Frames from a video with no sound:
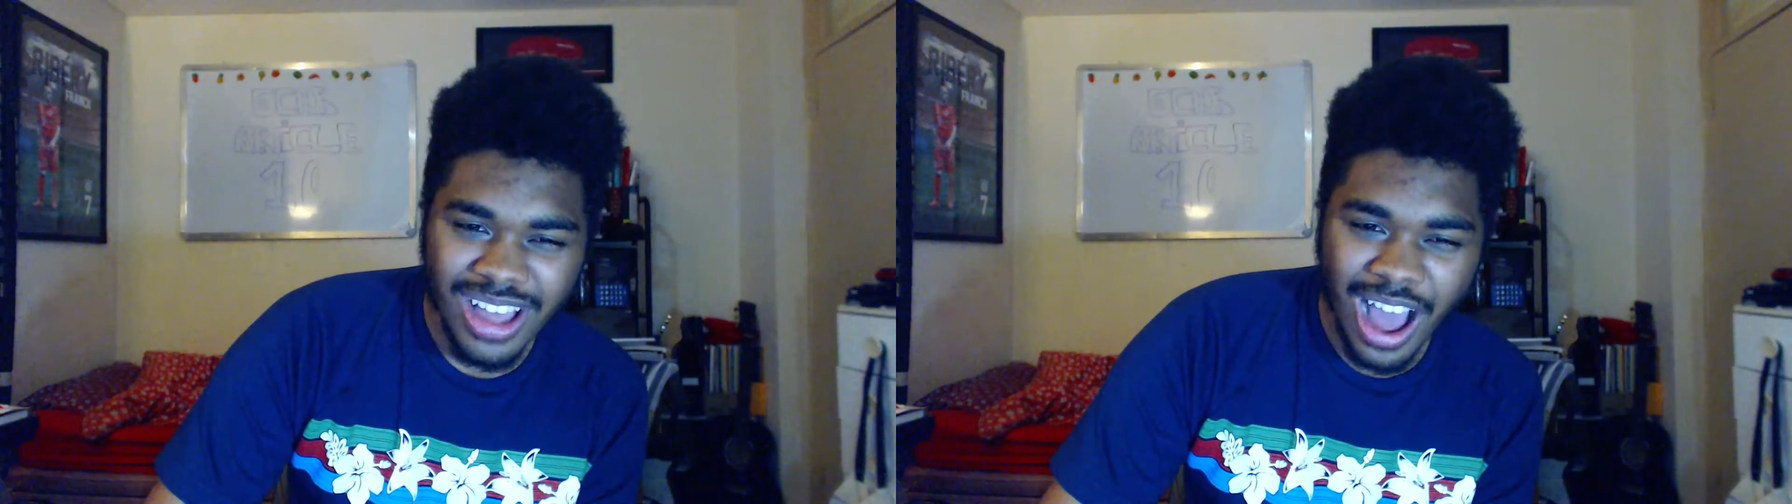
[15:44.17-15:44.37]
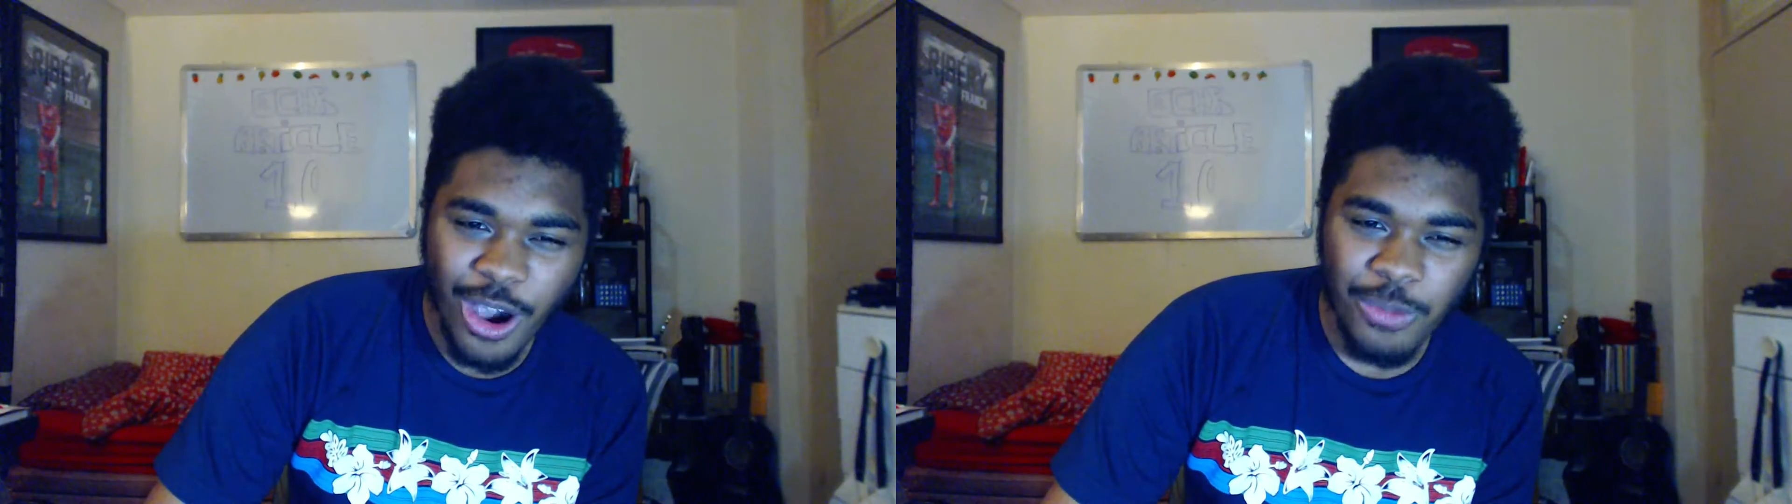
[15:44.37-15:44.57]

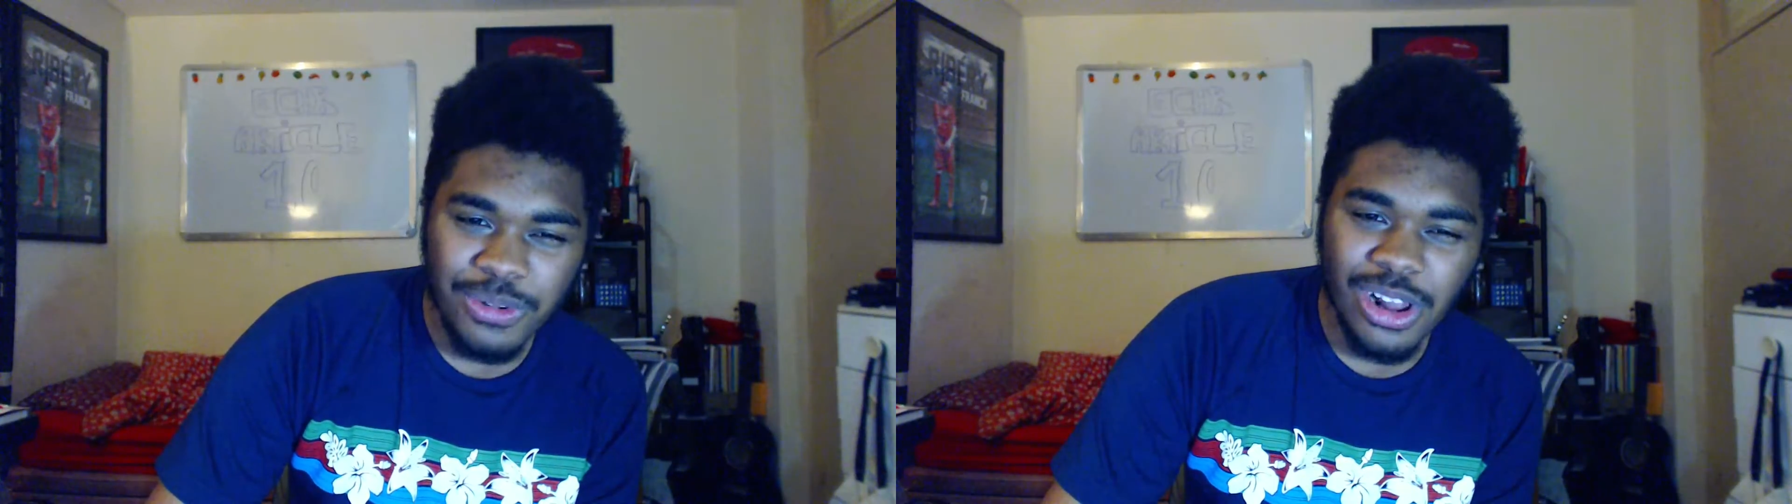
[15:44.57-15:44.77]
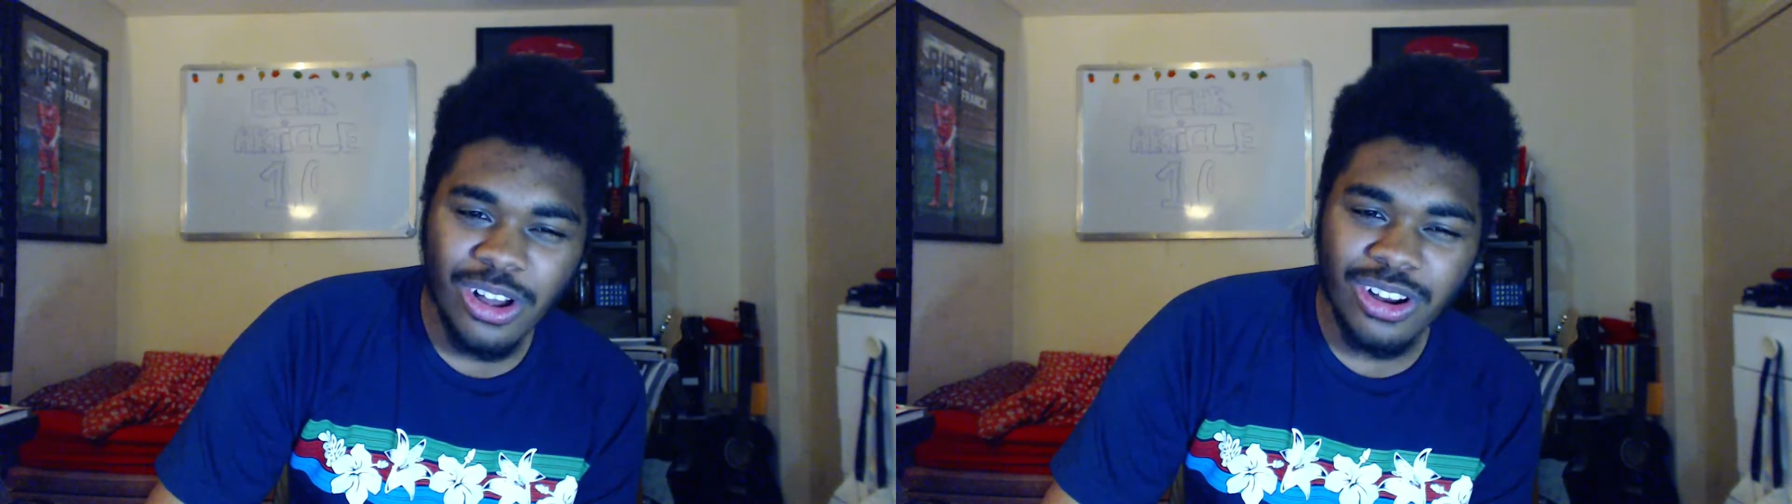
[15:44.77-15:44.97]
I hope
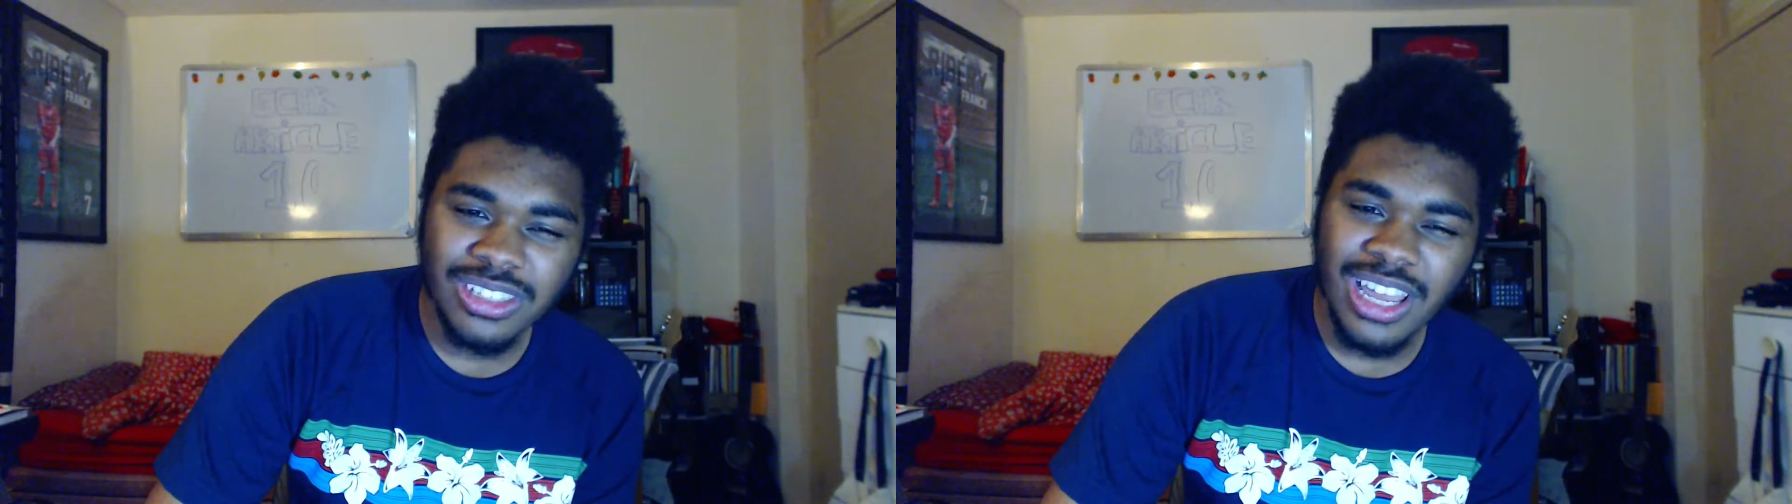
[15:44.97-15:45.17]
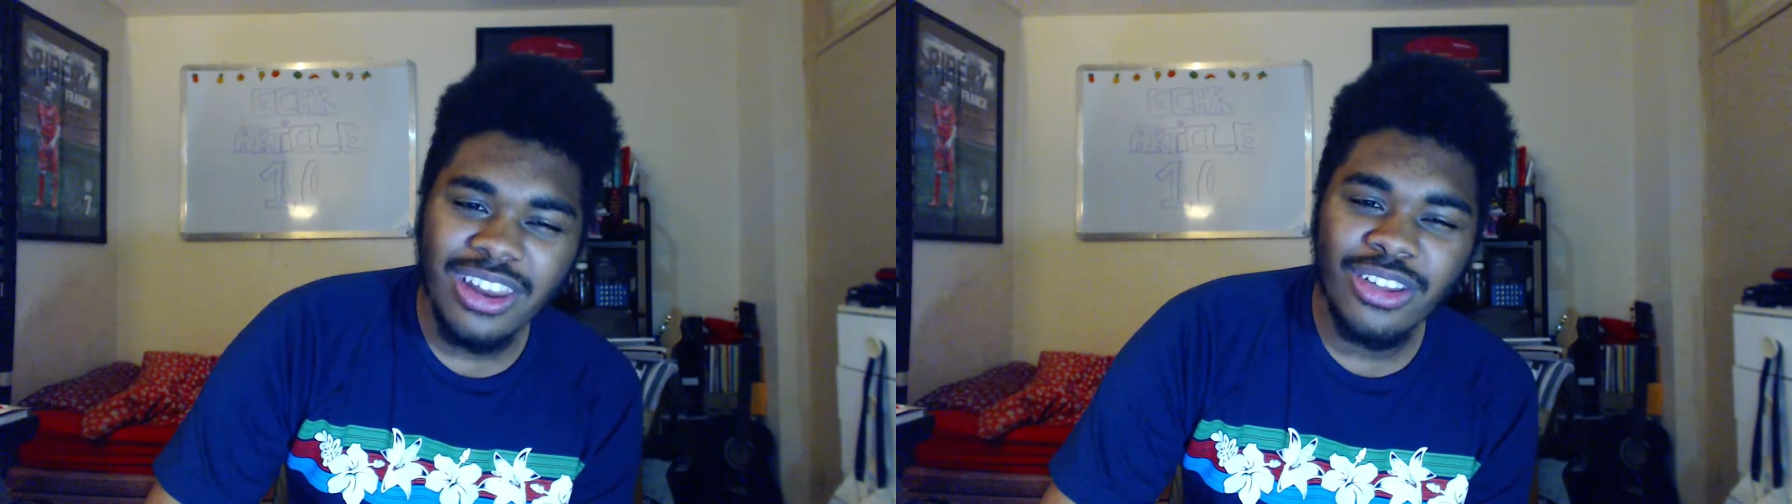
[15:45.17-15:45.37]
you'll
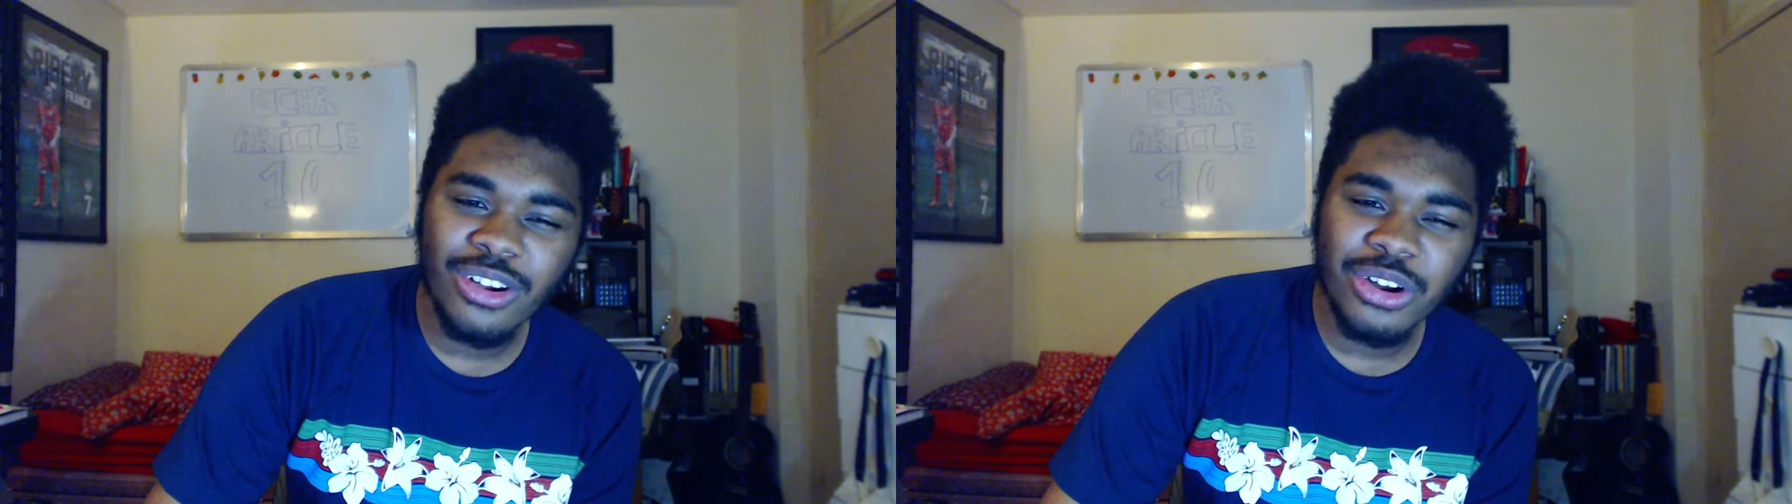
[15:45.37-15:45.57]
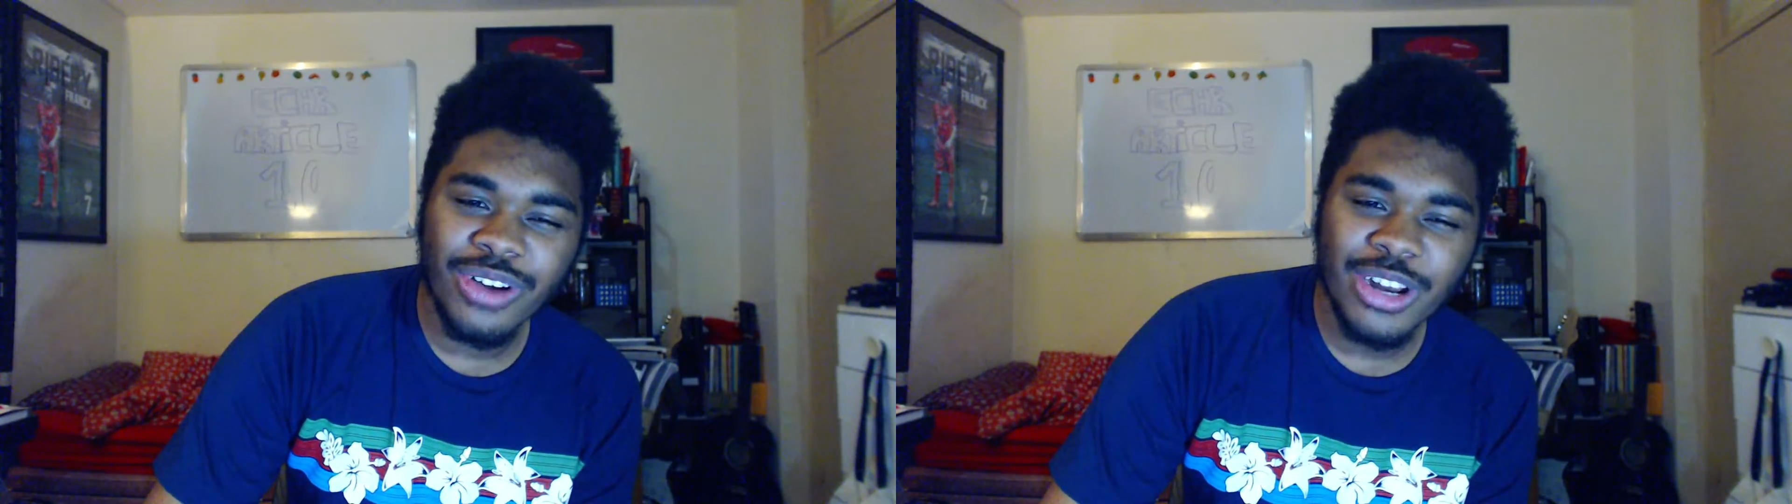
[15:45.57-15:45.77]
continue your
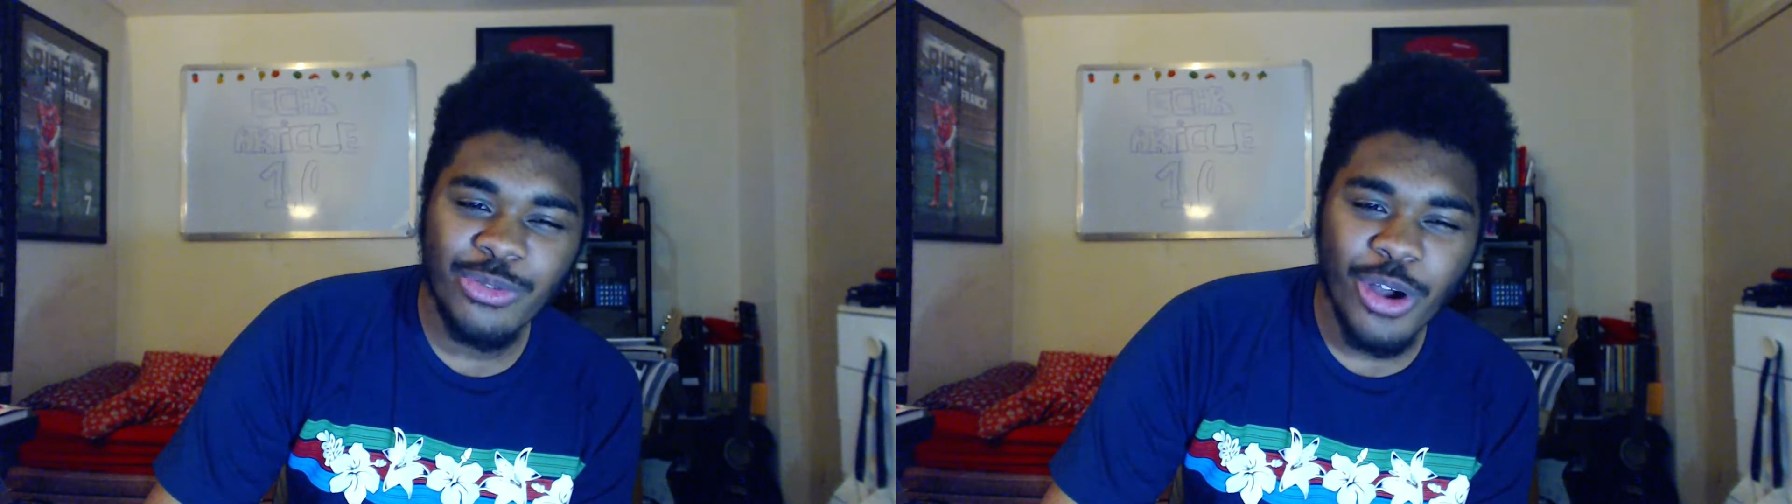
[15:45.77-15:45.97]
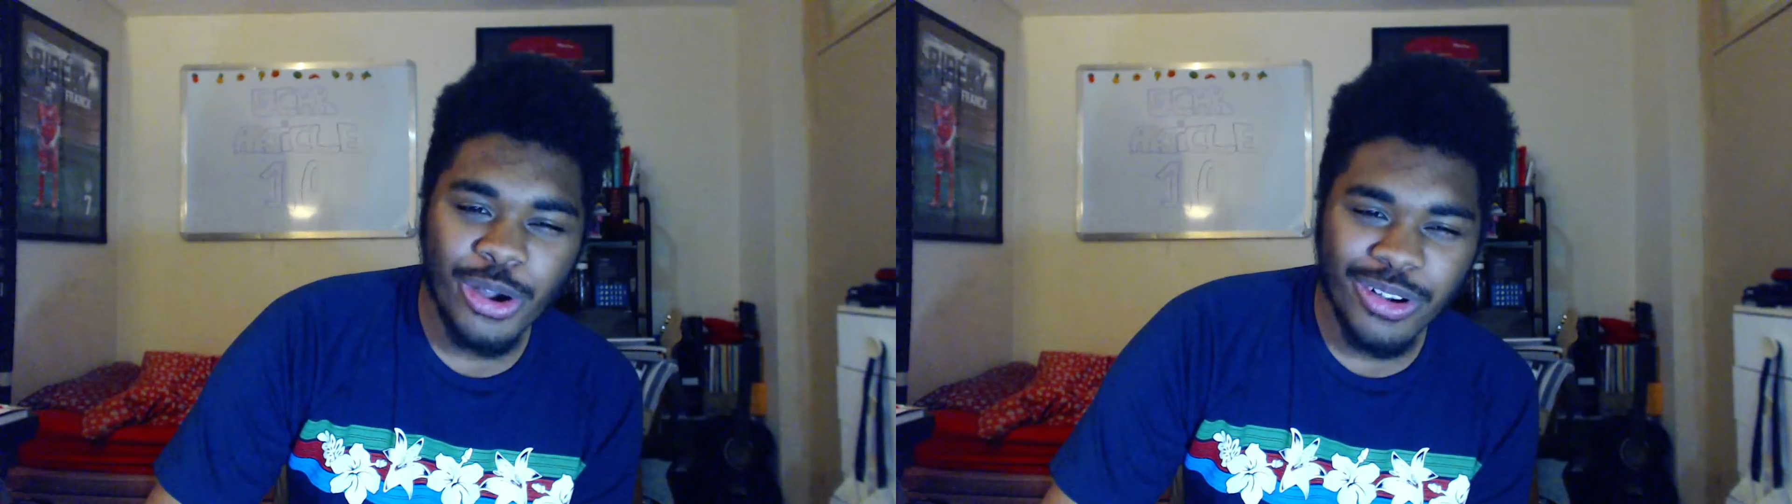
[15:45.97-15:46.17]
great
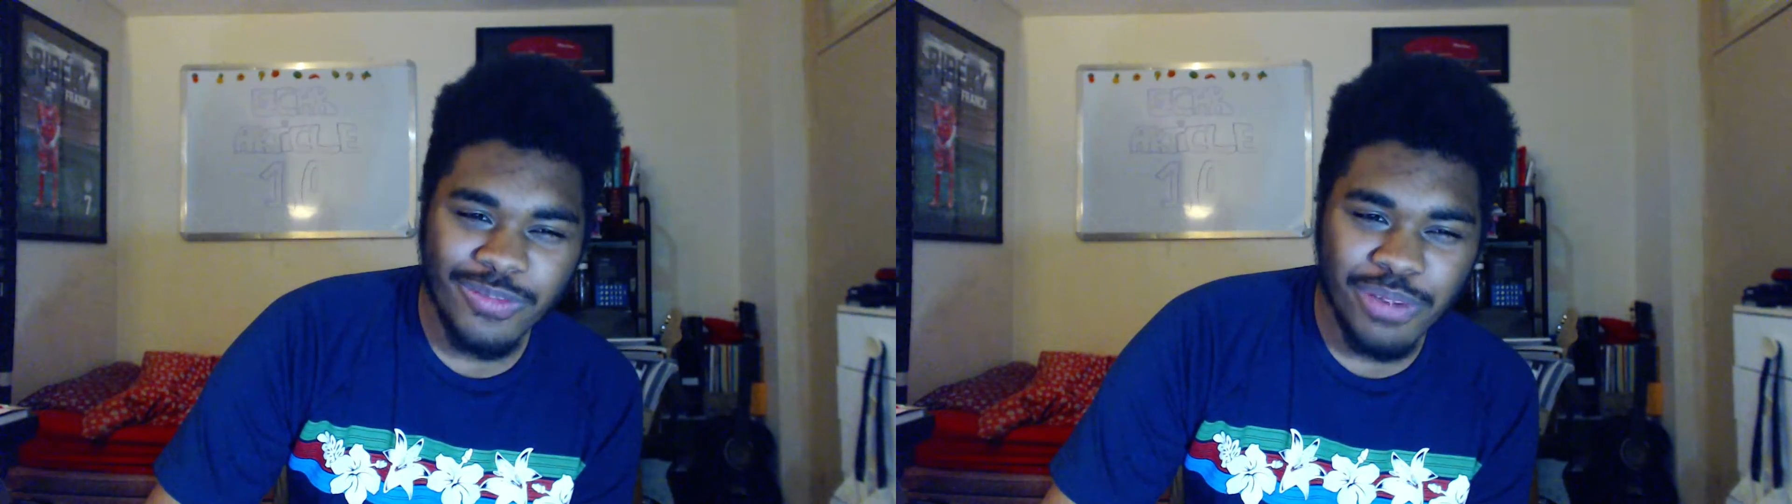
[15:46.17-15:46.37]
work with